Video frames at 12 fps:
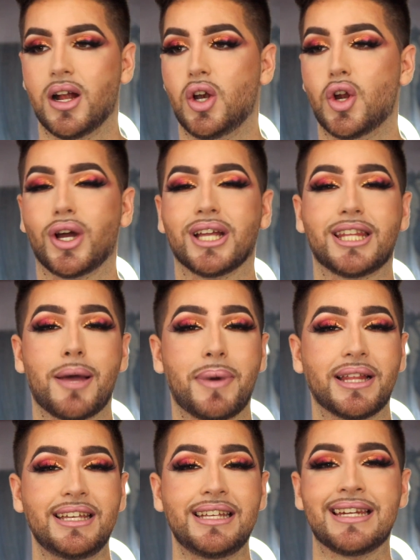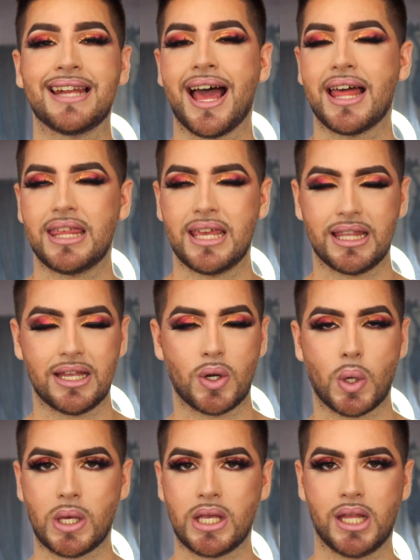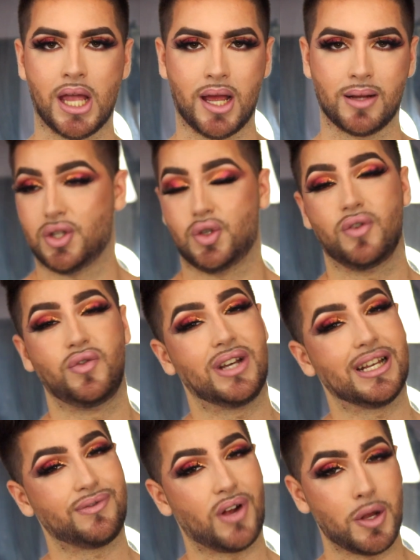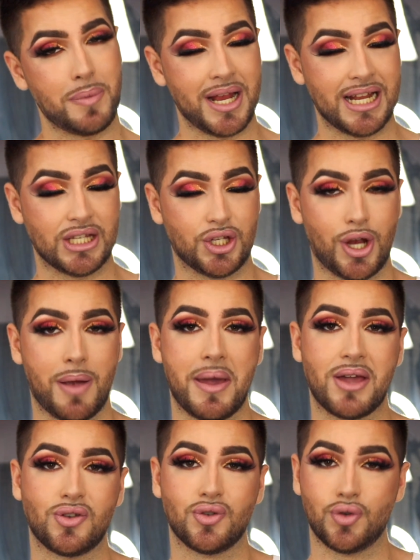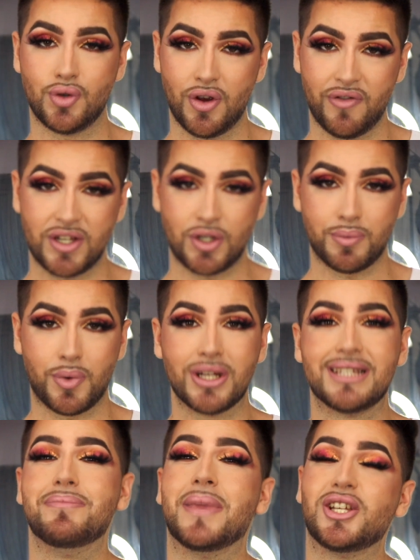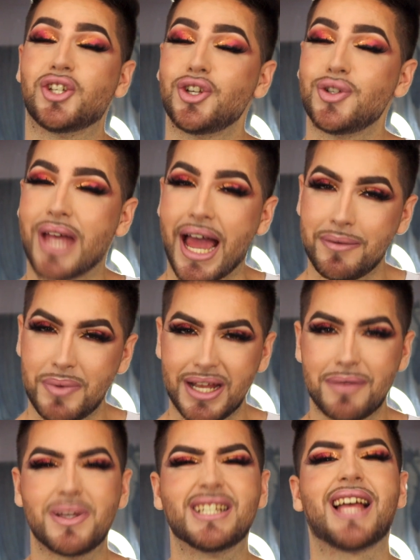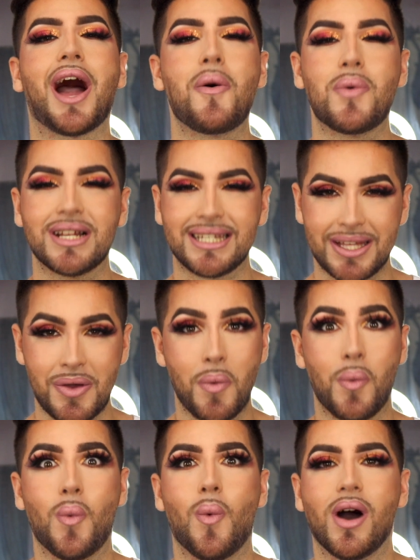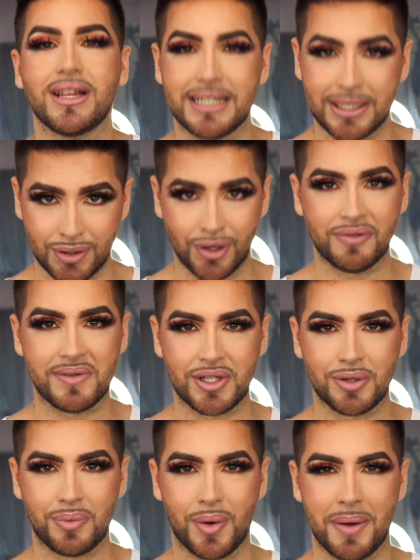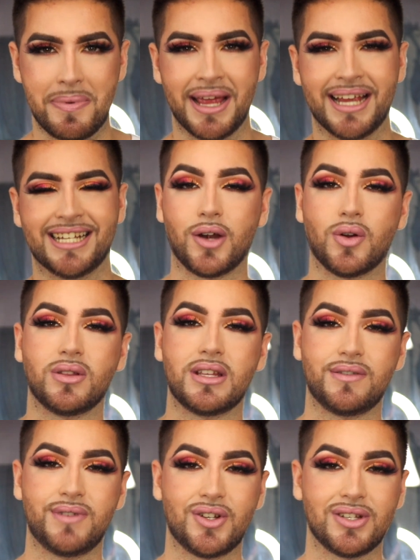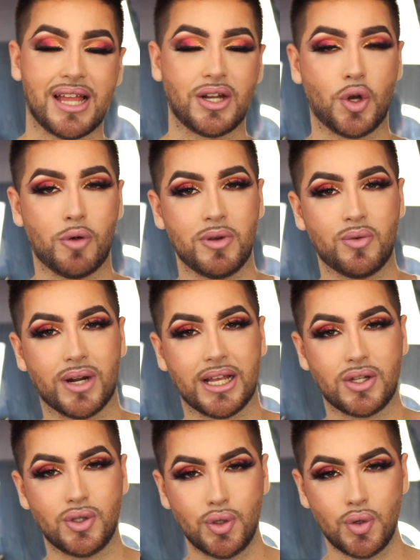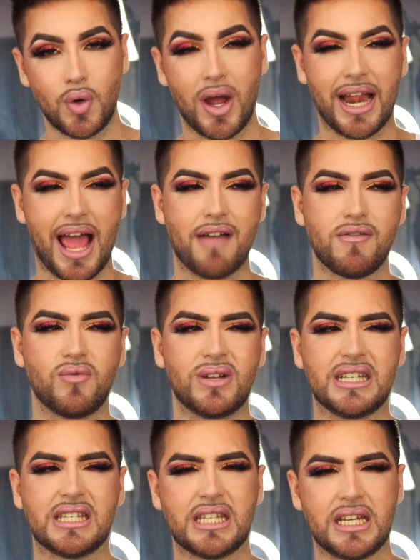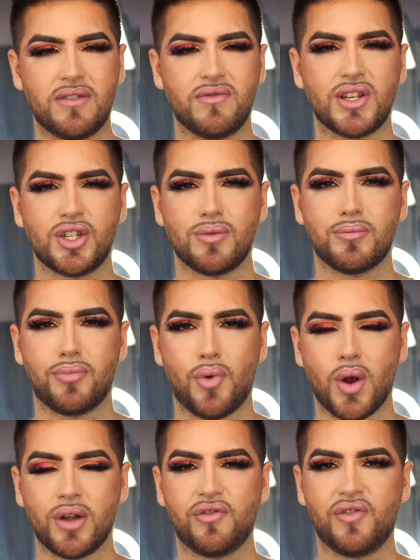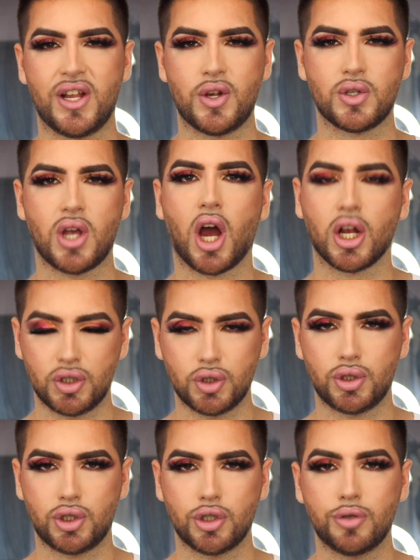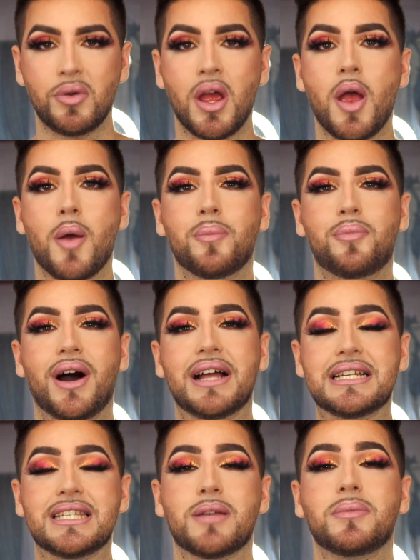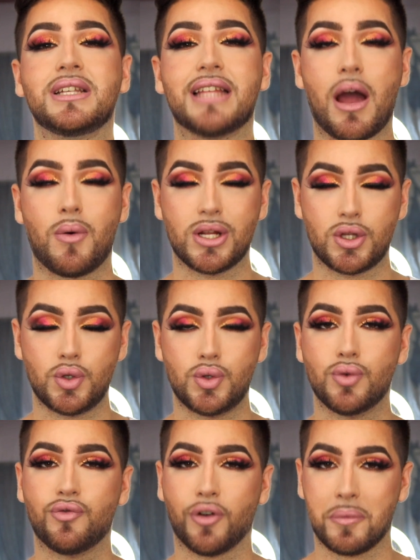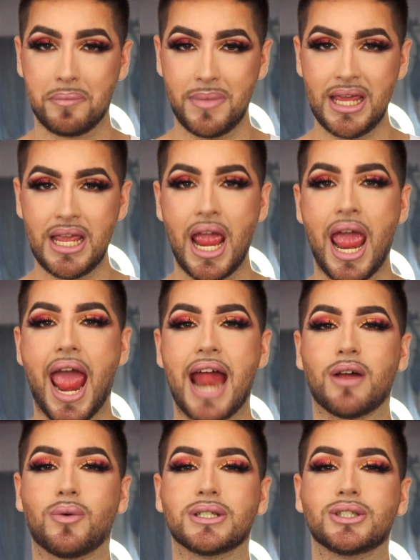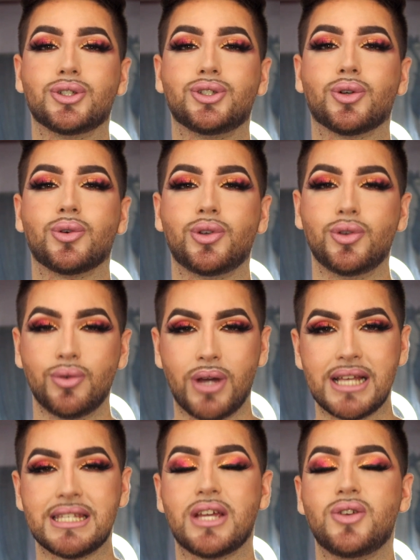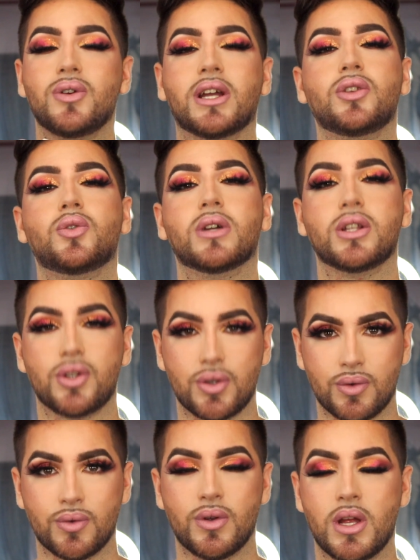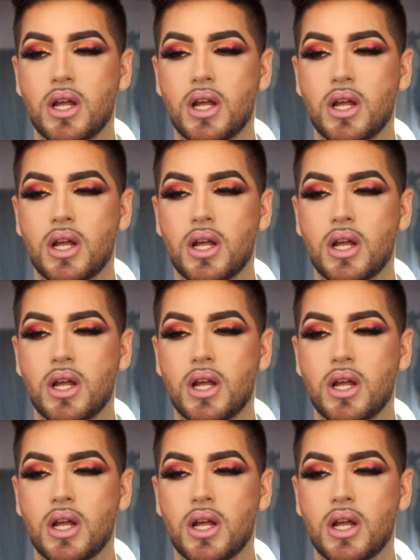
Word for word: Lo que está para ti nadie te lo quita. So if you guys follow me on Instagram and you do your vision board, make sure you tag me in it because I want to see what's in your vision board. I know this video is not normally what I do and I haven't really seen vision board videos on YouTube, but it's something that I wanted to do for me and I wanted to show you guys that you can do it too.